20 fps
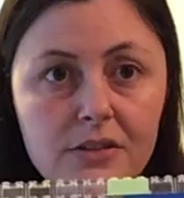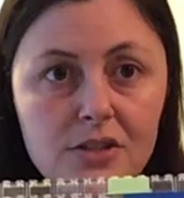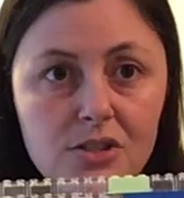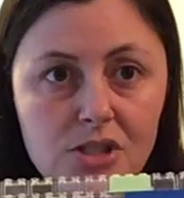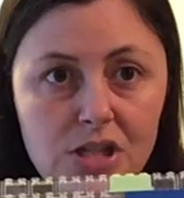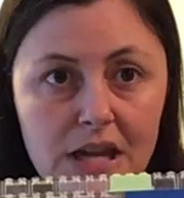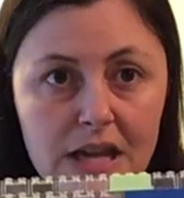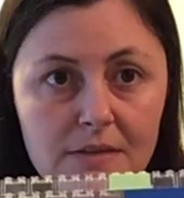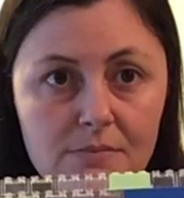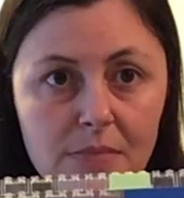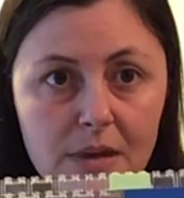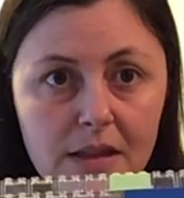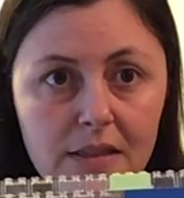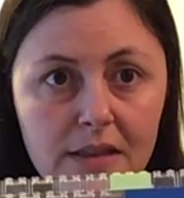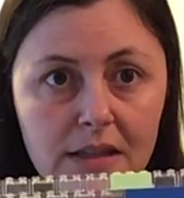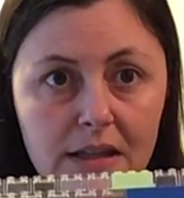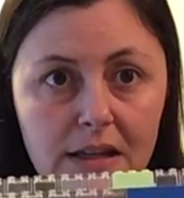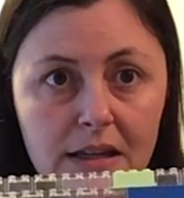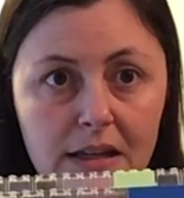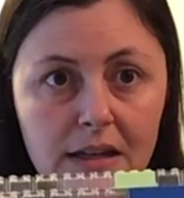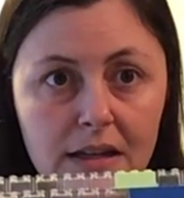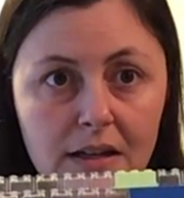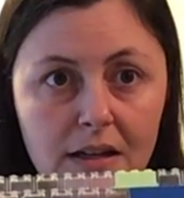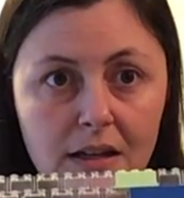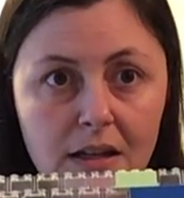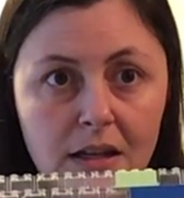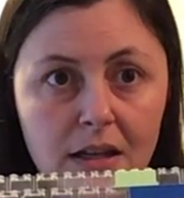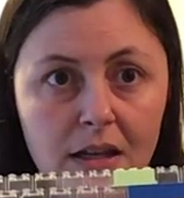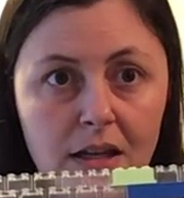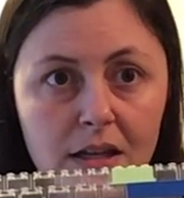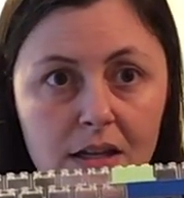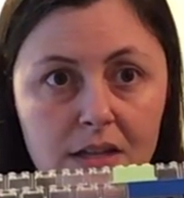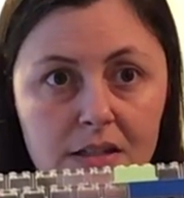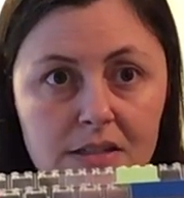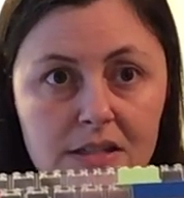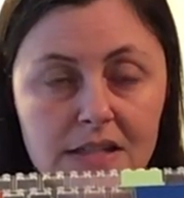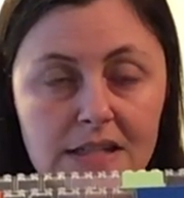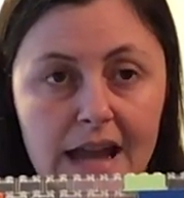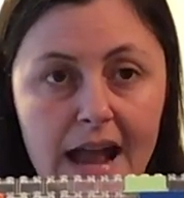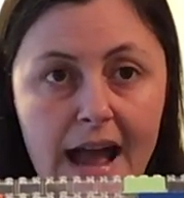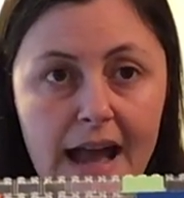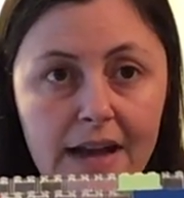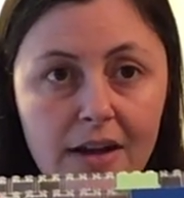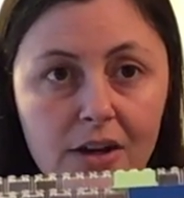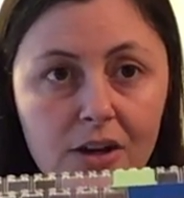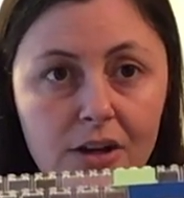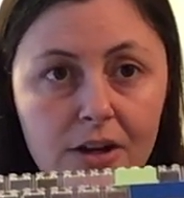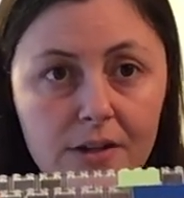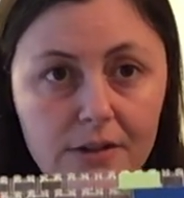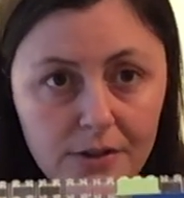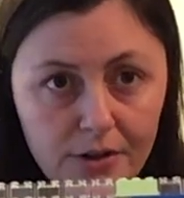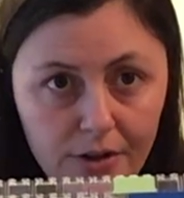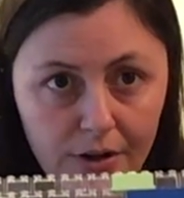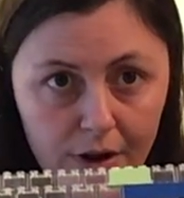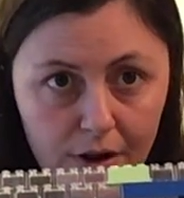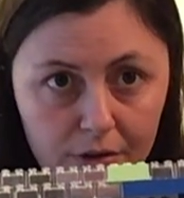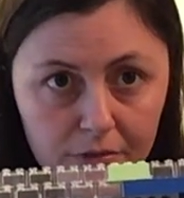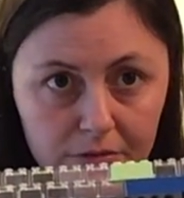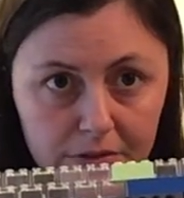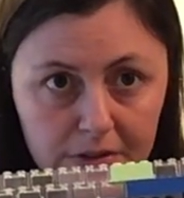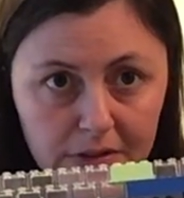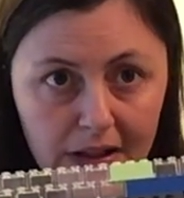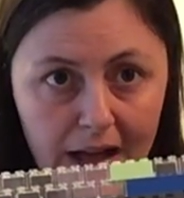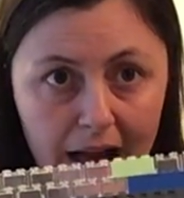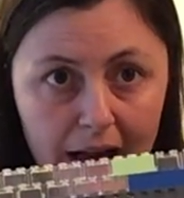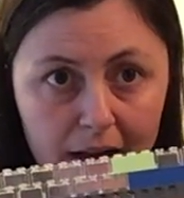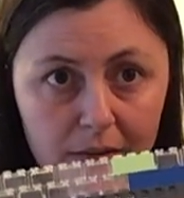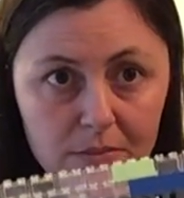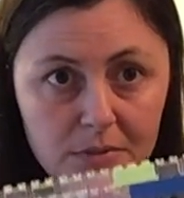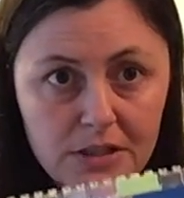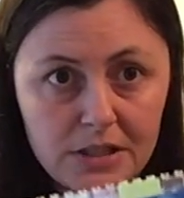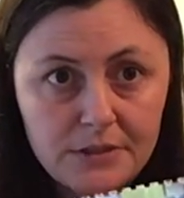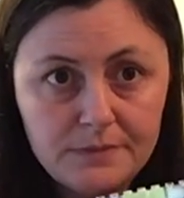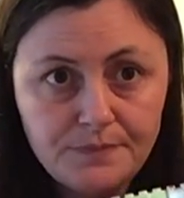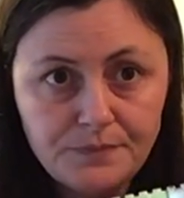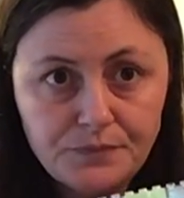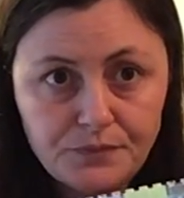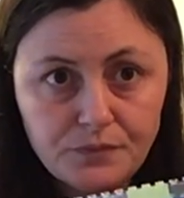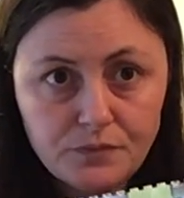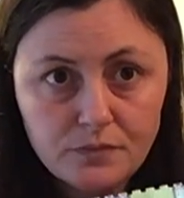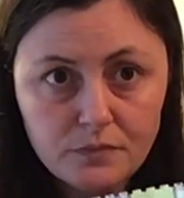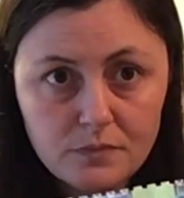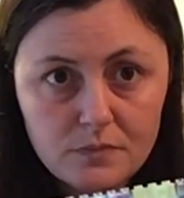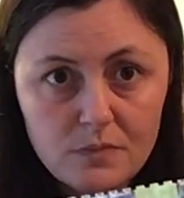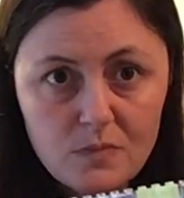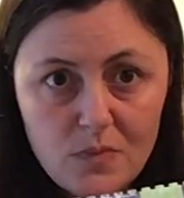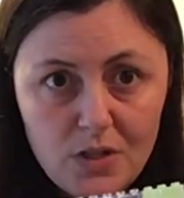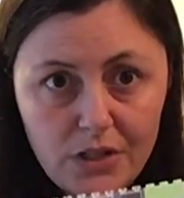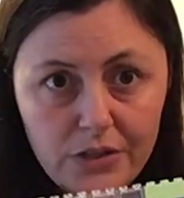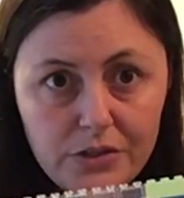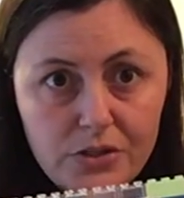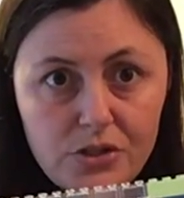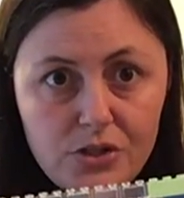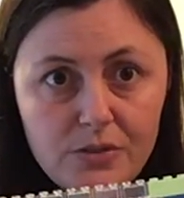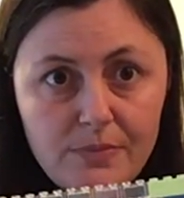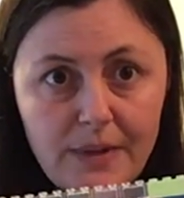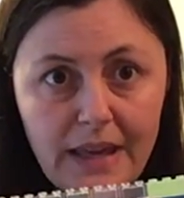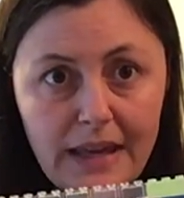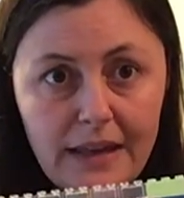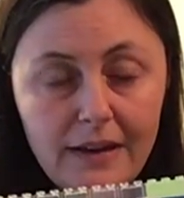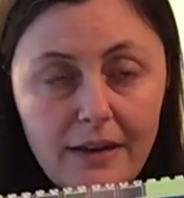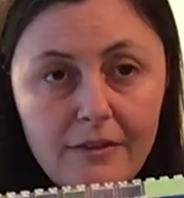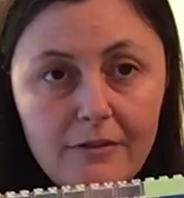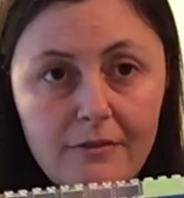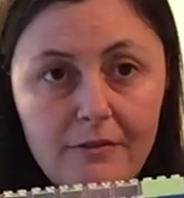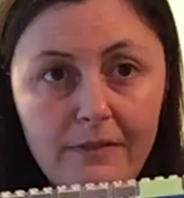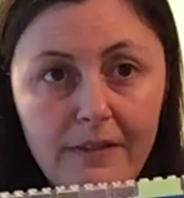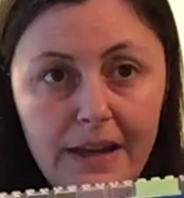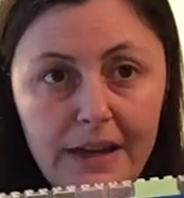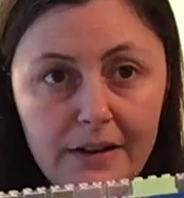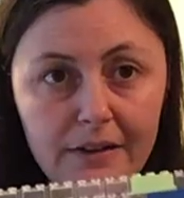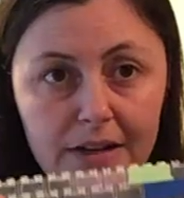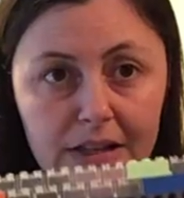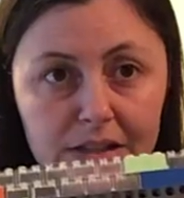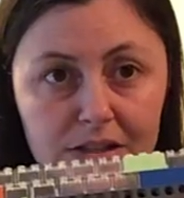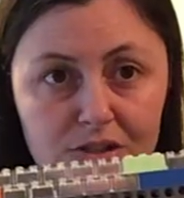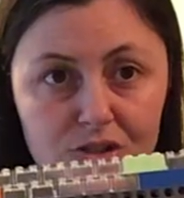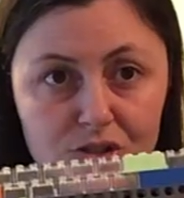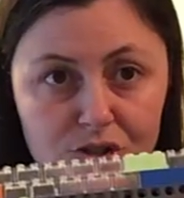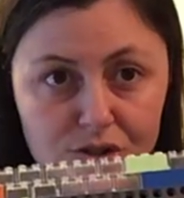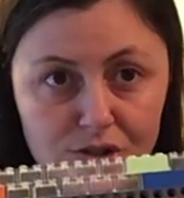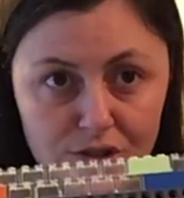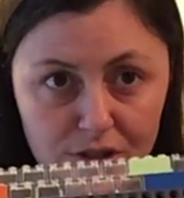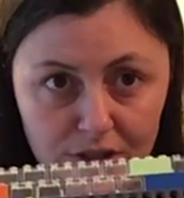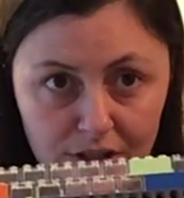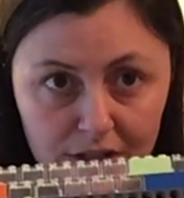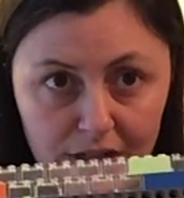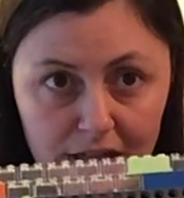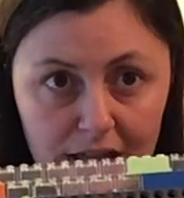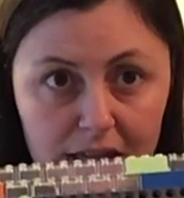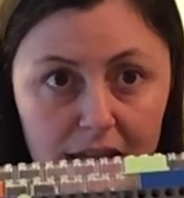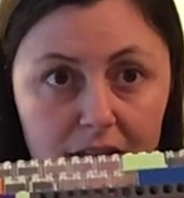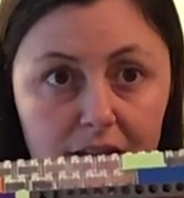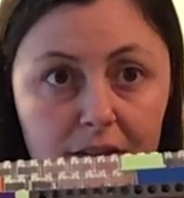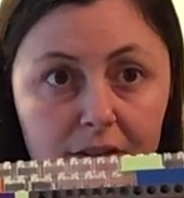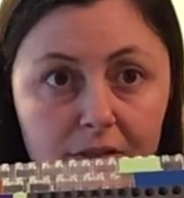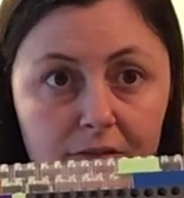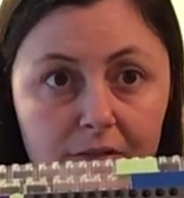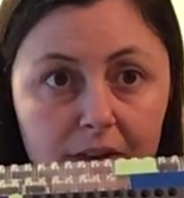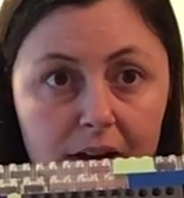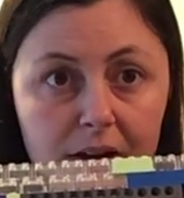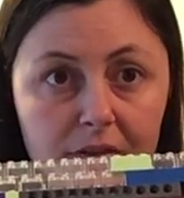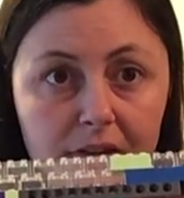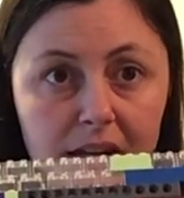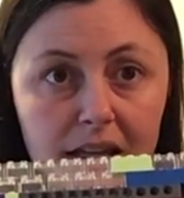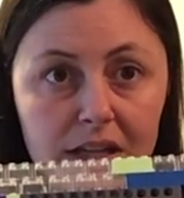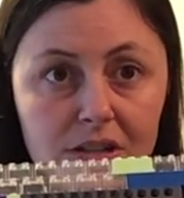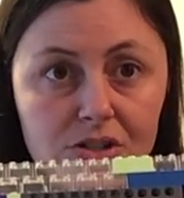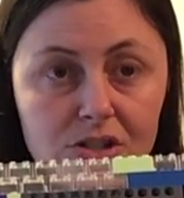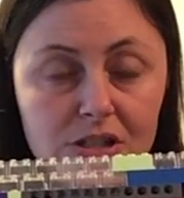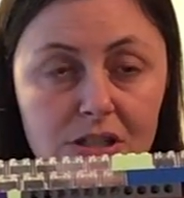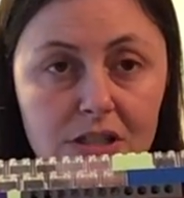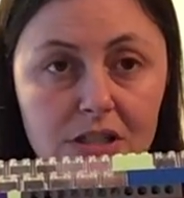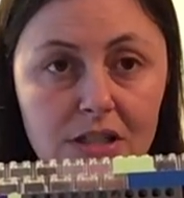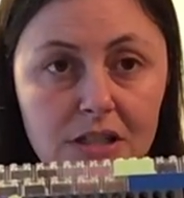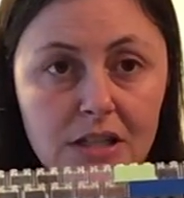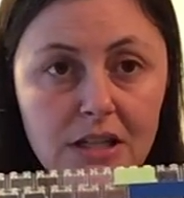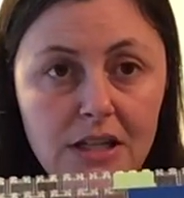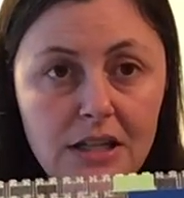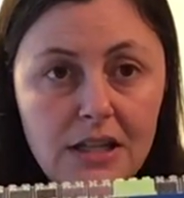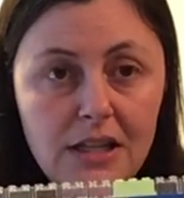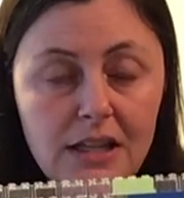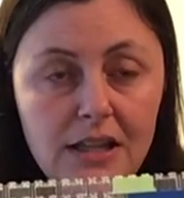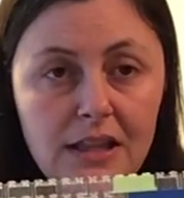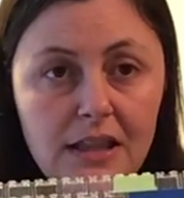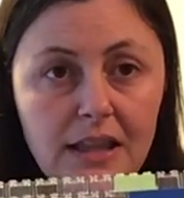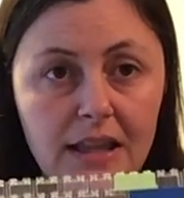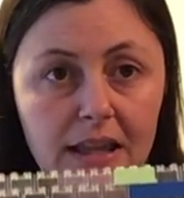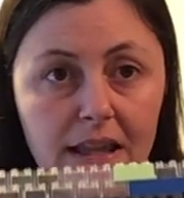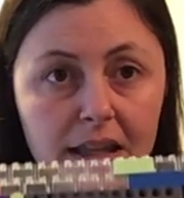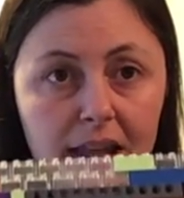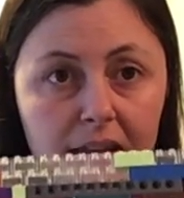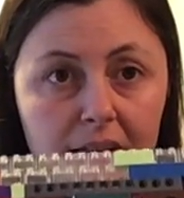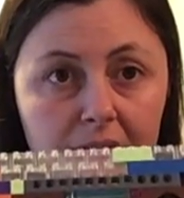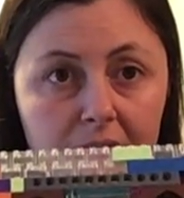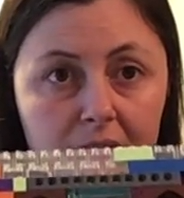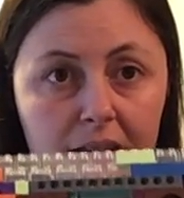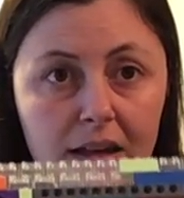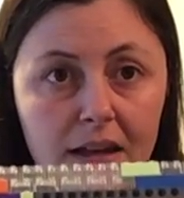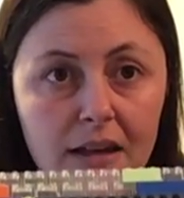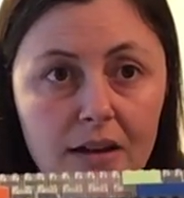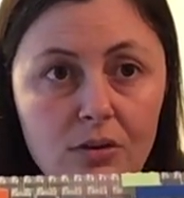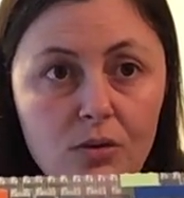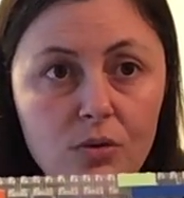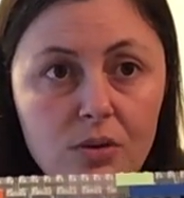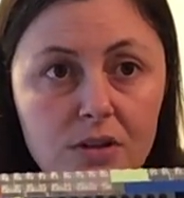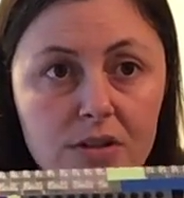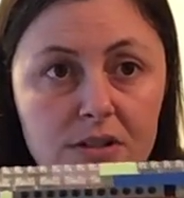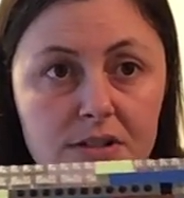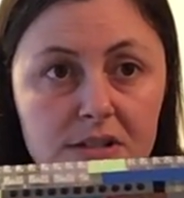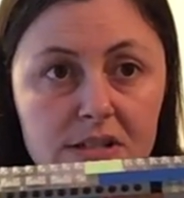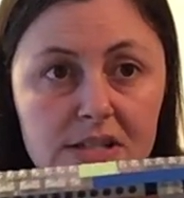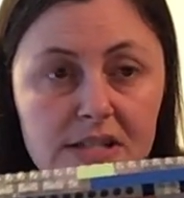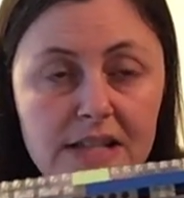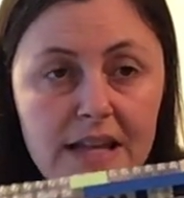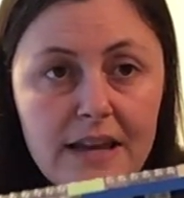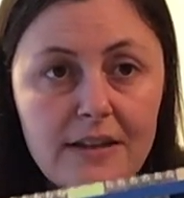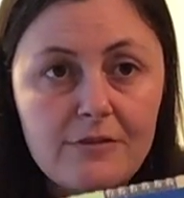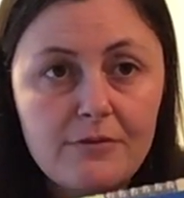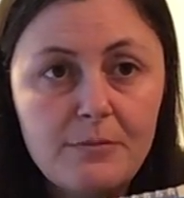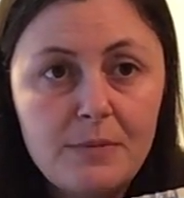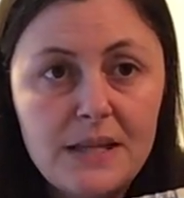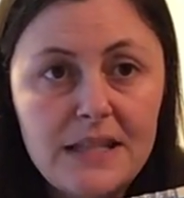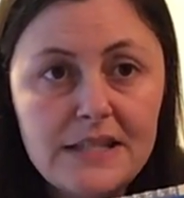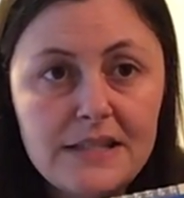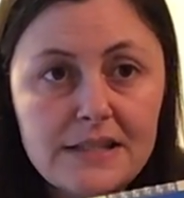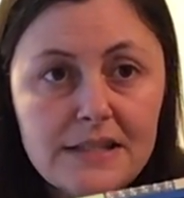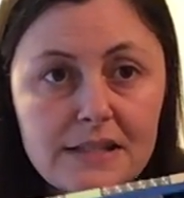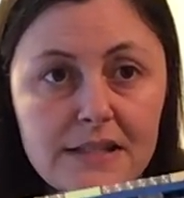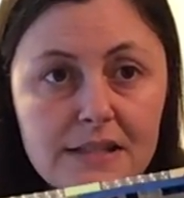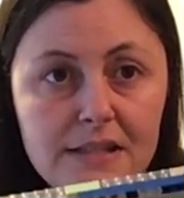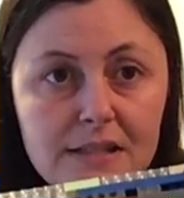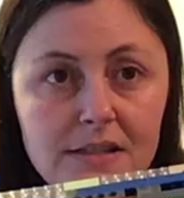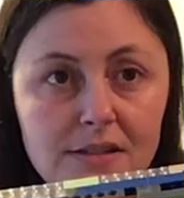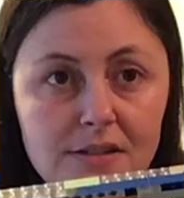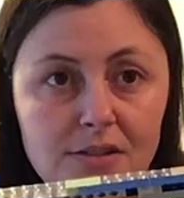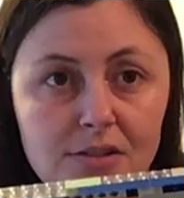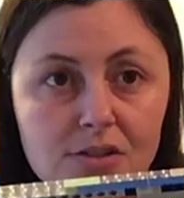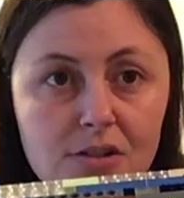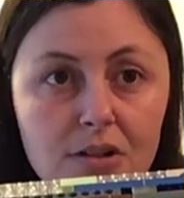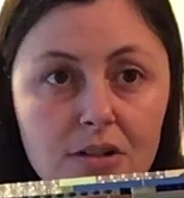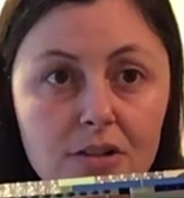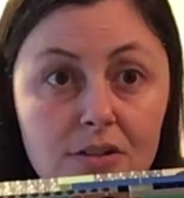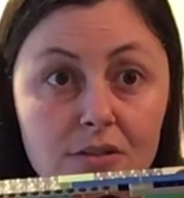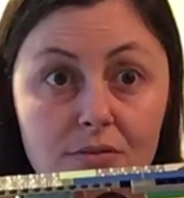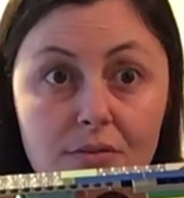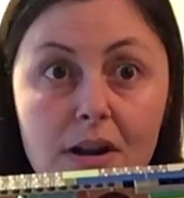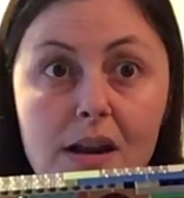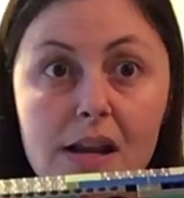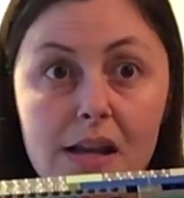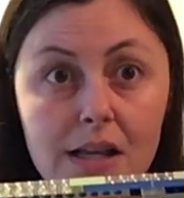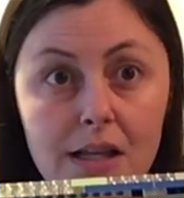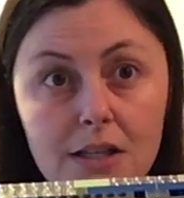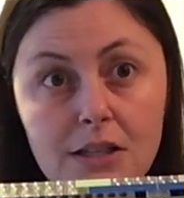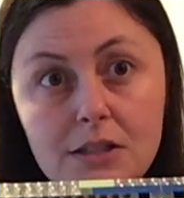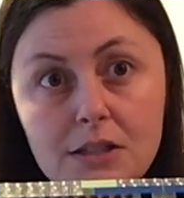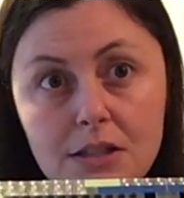the shape and then staggered or overlapped to make a very sturdy foundation. Then, in order to save pieces, because I started running